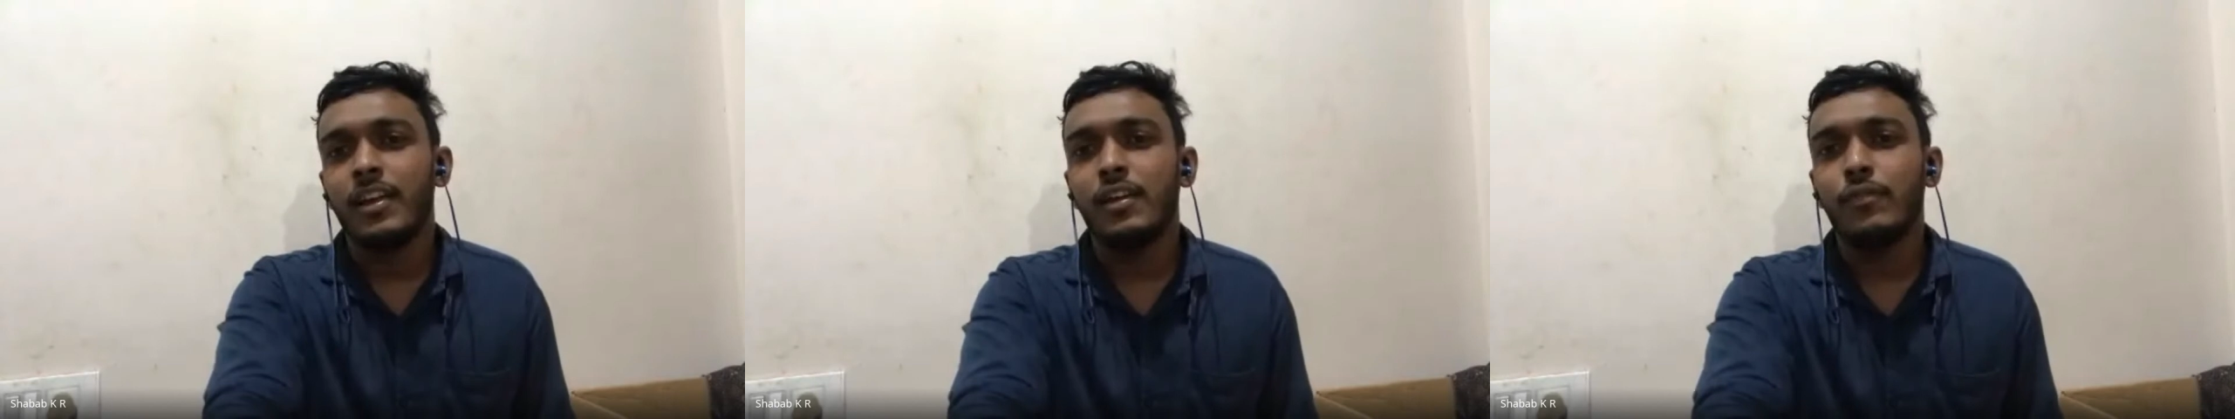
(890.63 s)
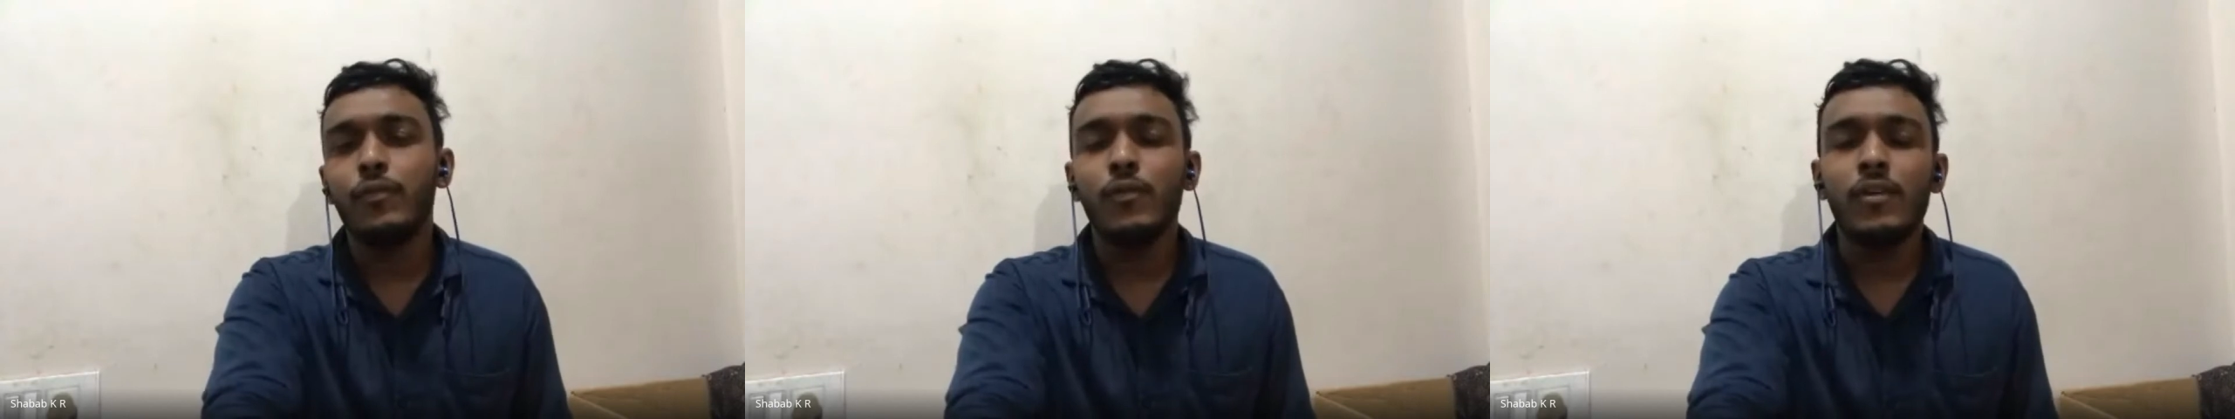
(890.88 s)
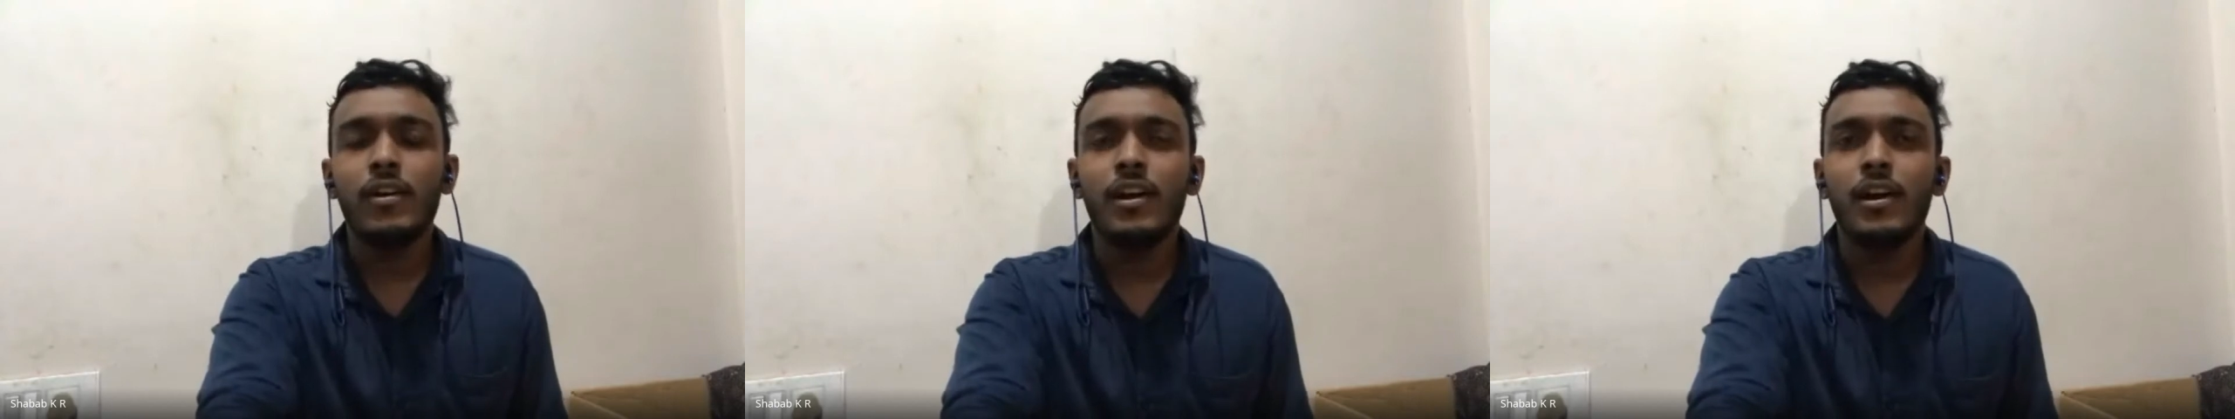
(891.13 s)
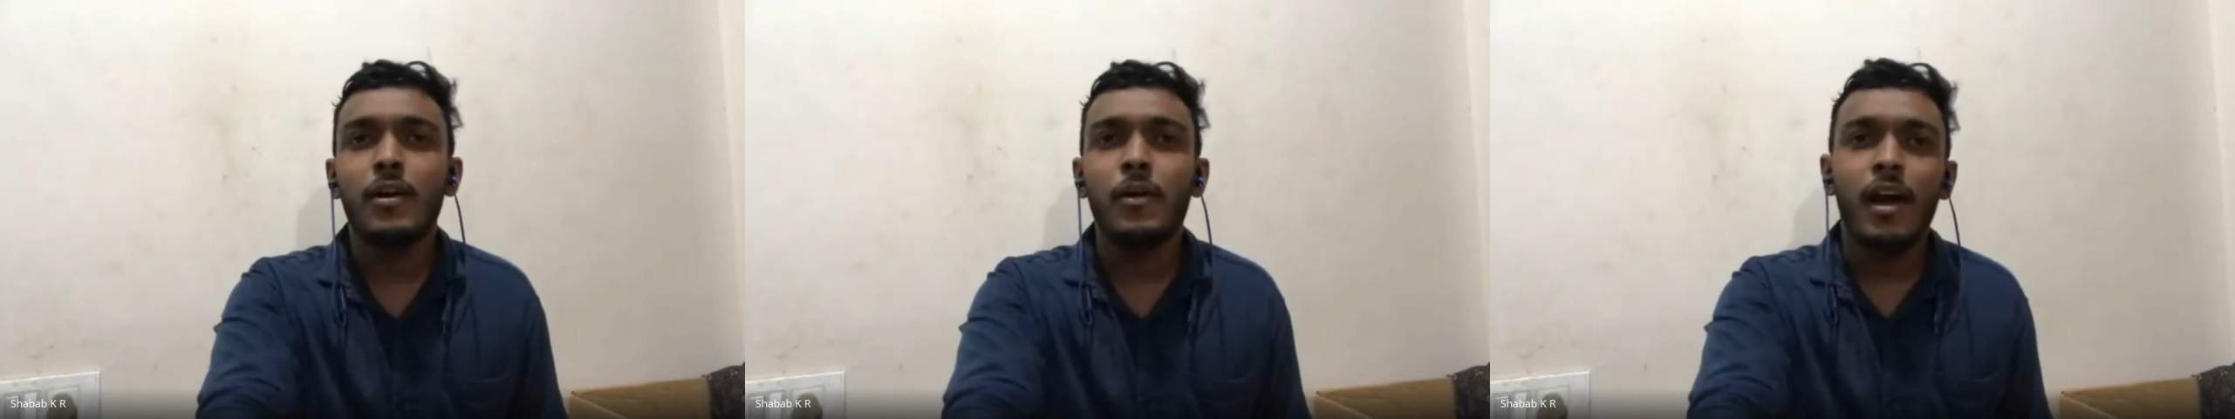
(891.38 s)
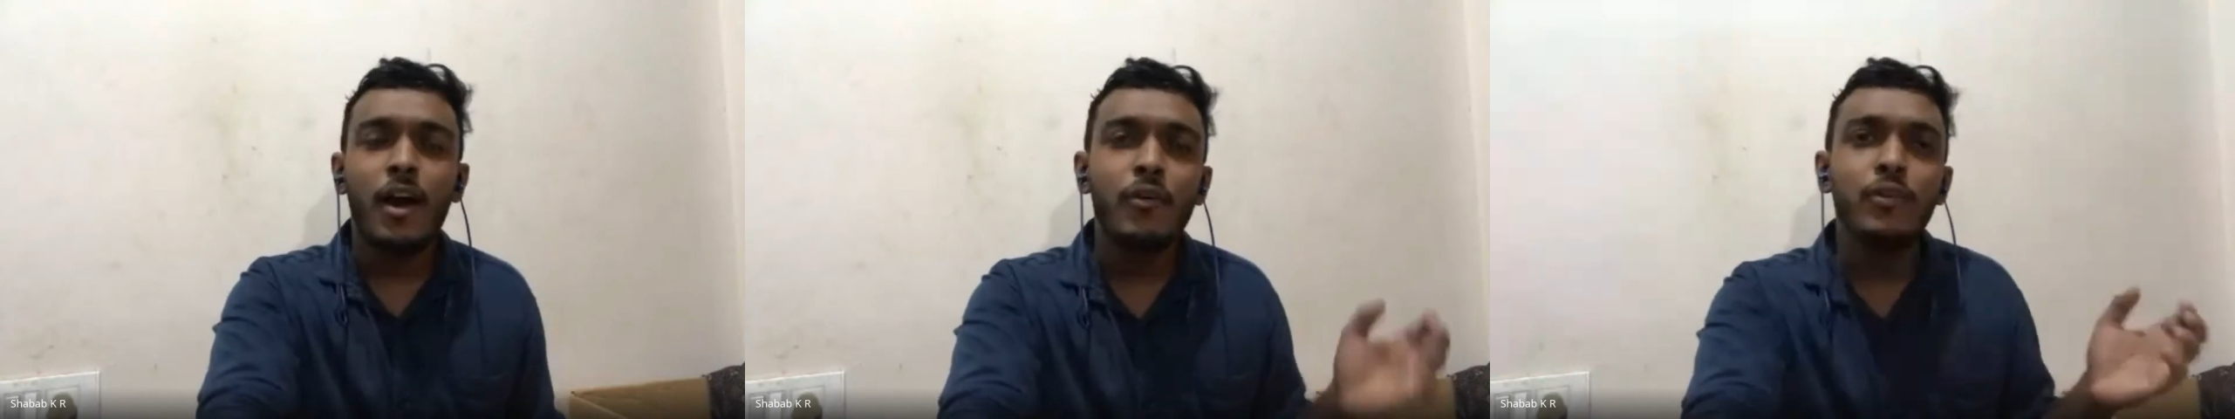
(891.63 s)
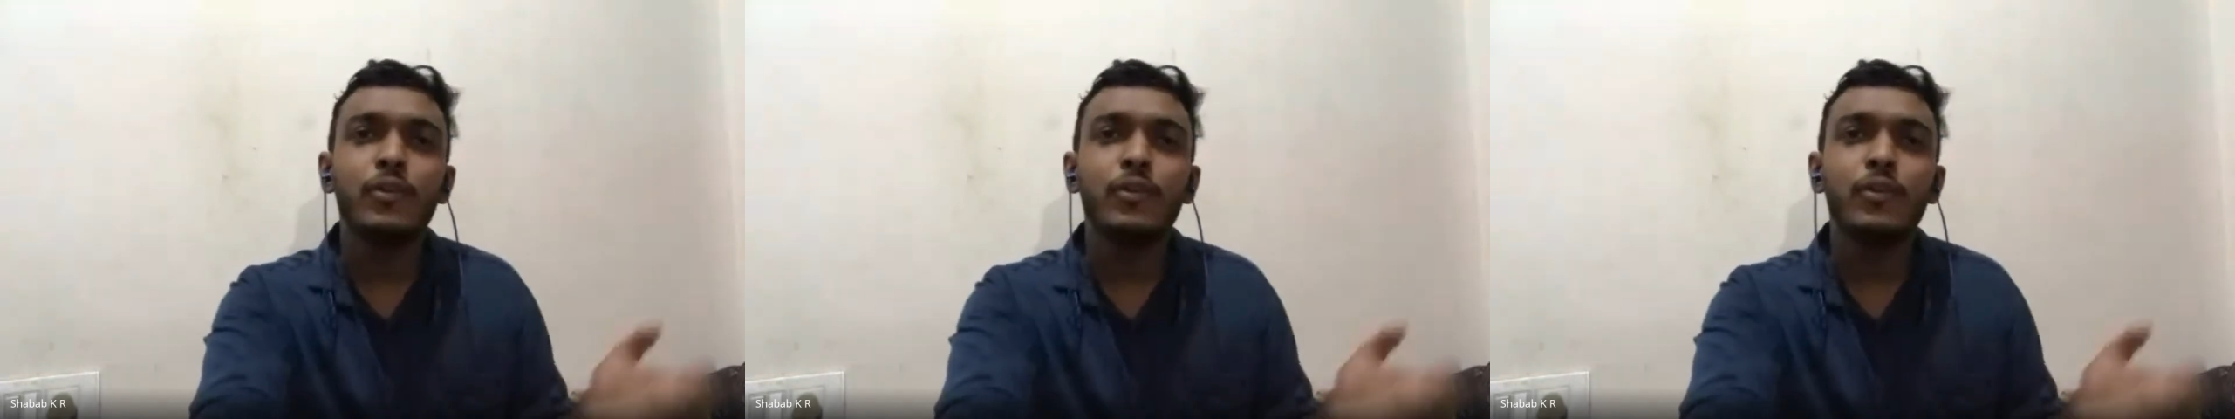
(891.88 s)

If you how